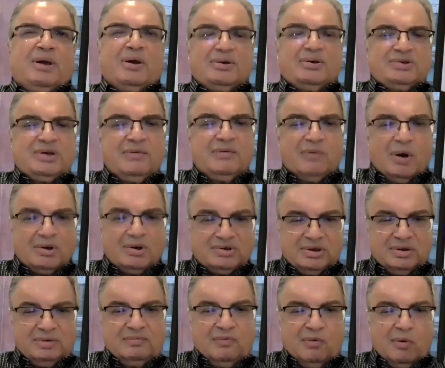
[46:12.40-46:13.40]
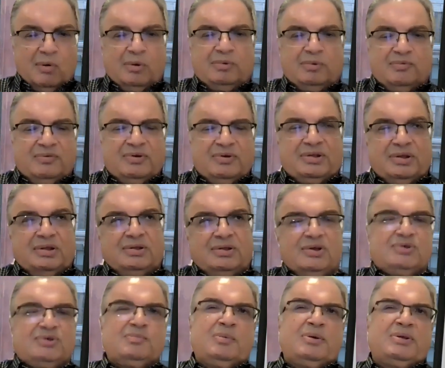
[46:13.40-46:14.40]
he was involved with
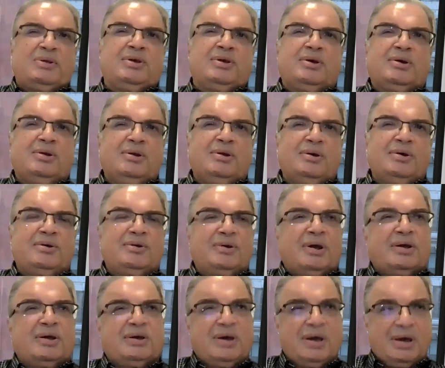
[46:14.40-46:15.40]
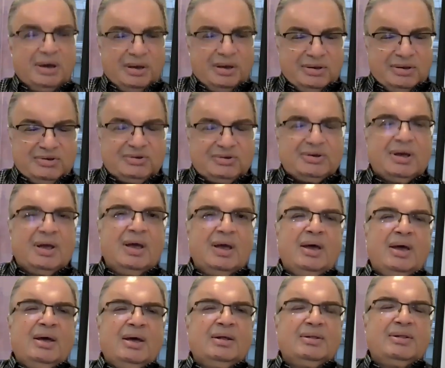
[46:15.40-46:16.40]
this particular case
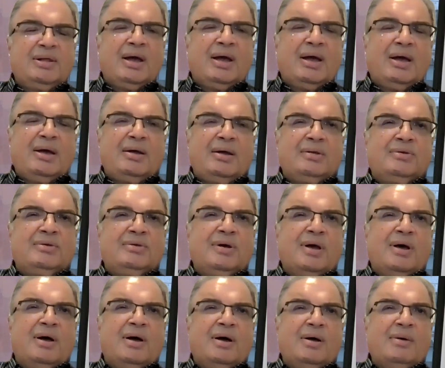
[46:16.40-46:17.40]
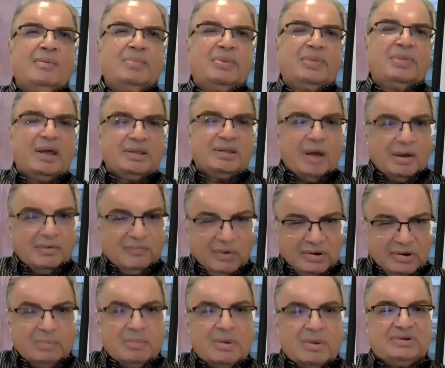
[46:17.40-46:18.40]
that I want
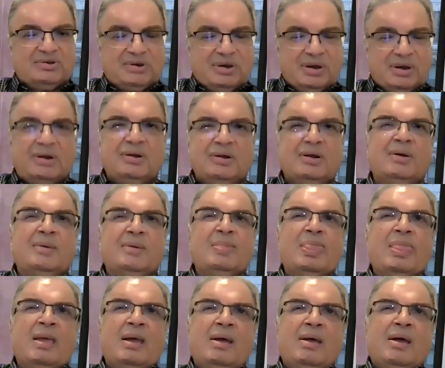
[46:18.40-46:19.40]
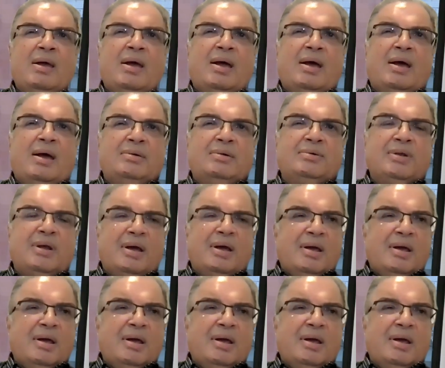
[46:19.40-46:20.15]
to mention, and